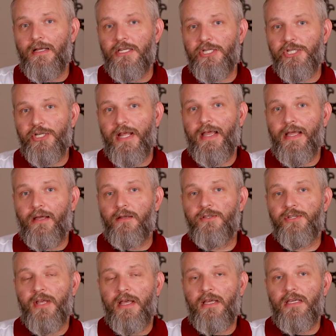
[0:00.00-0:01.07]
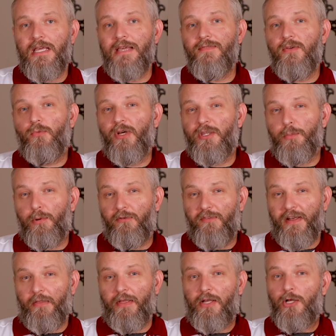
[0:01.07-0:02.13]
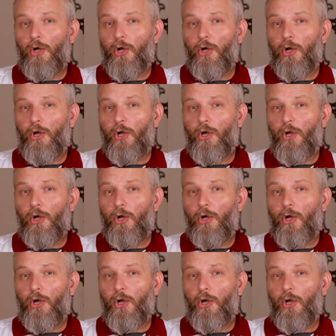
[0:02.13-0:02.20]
change even what the prevailing